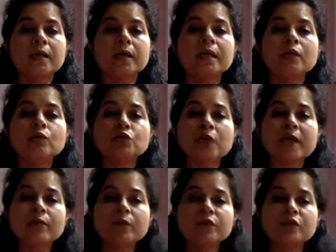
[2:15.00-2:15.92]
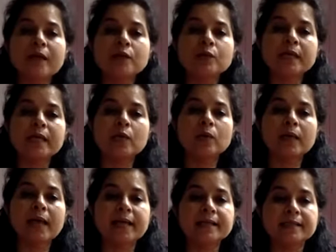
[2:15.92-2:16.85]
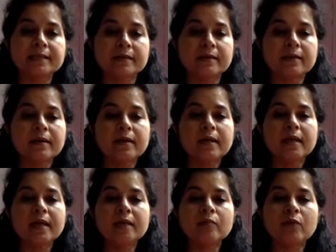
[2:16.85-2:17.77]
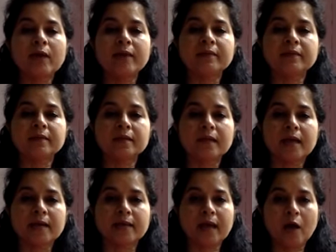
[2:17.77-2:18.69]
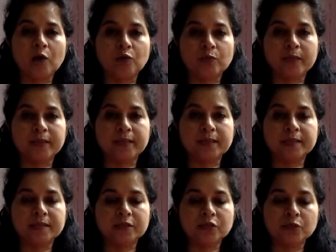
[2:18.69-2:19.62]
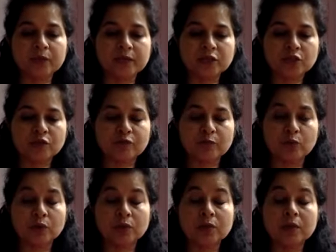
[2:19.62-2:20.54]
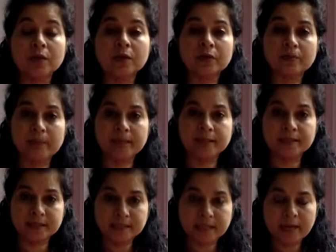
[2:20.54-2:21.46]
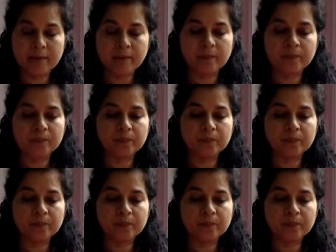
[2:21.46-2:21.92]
In Ujjayi, we try to equalize the in-breath and the out-breath. That is, the duration of both remains the same.